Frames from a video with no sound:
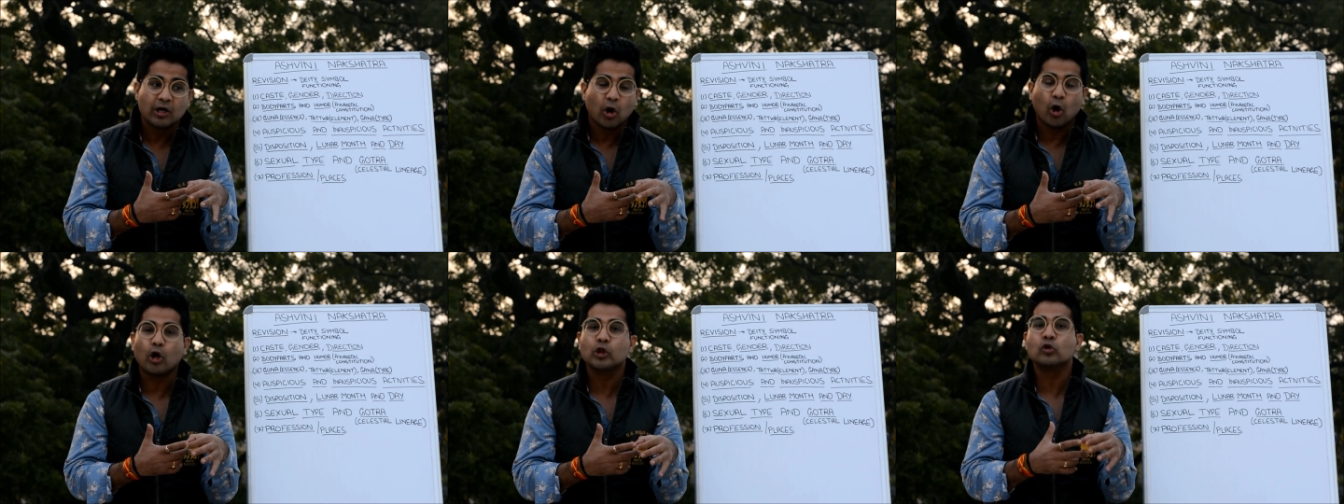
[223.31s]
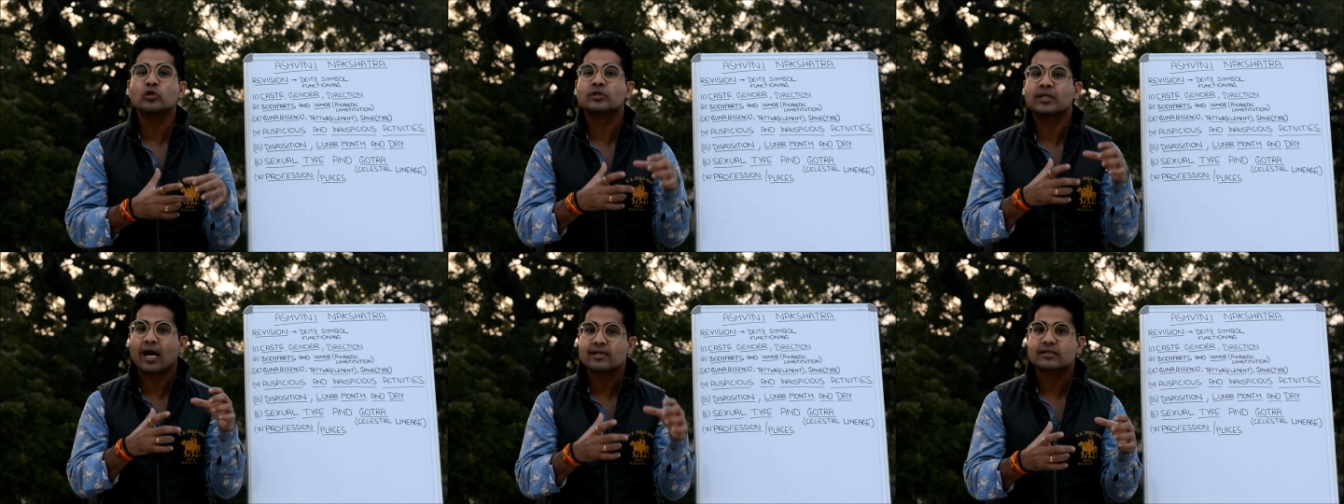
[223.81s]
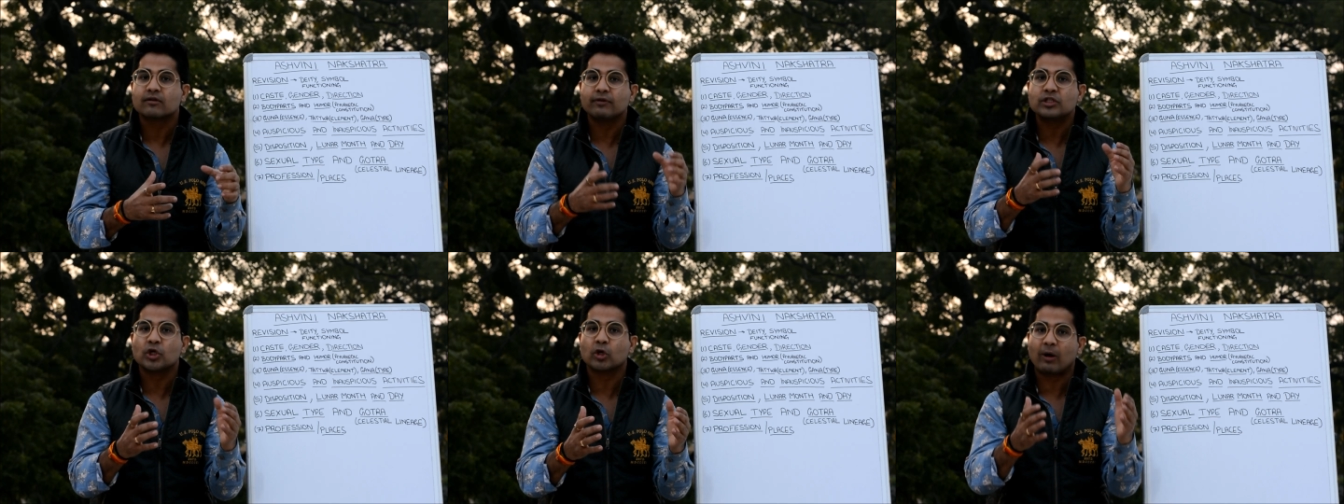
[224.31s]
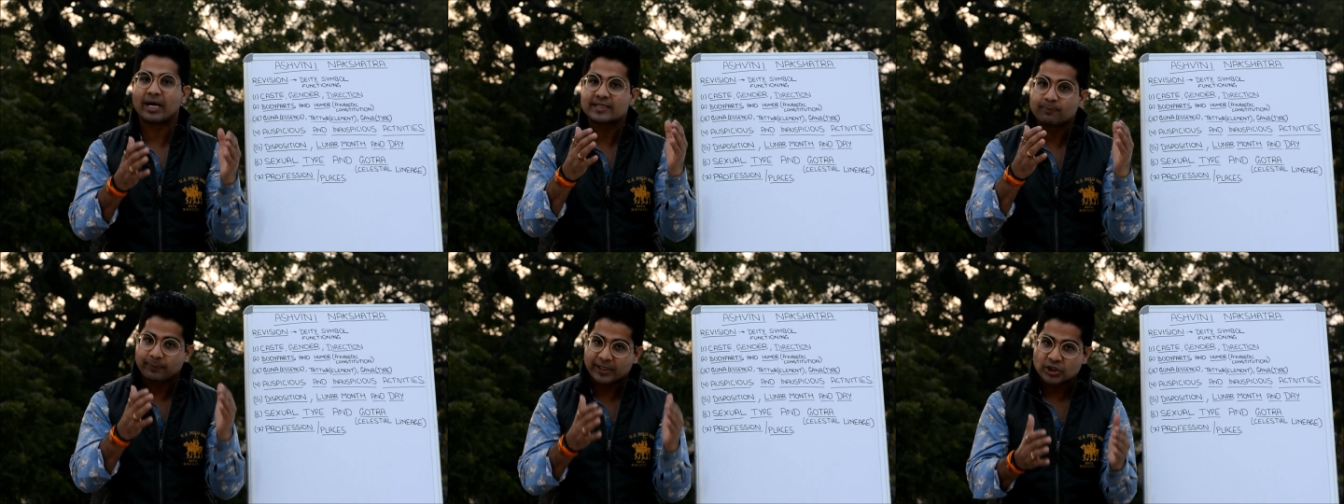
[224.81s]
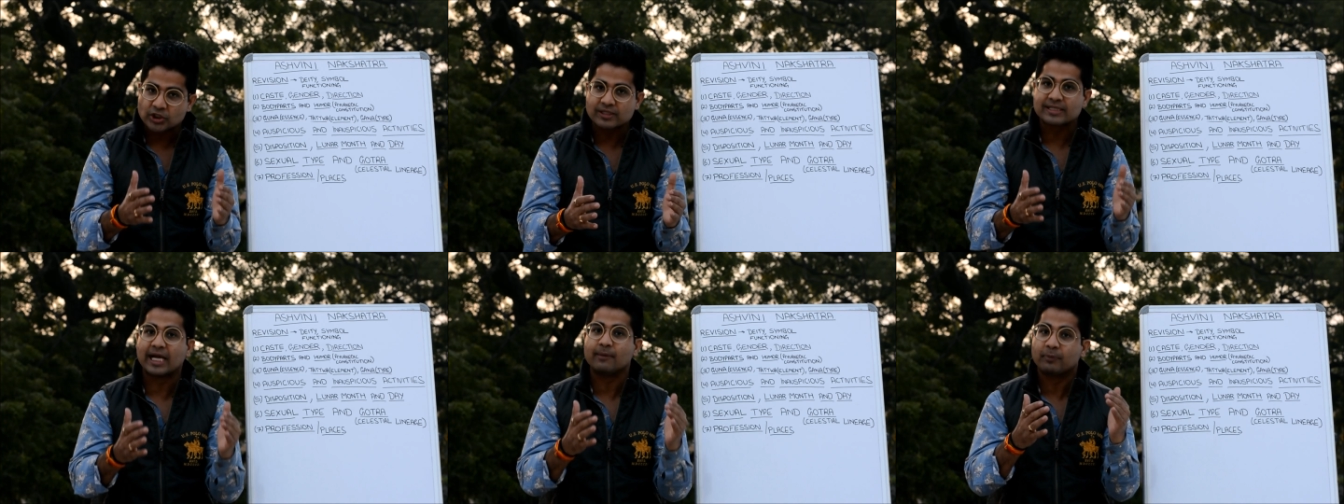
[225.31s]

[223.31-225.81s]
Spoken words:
All those tasks which requires patience and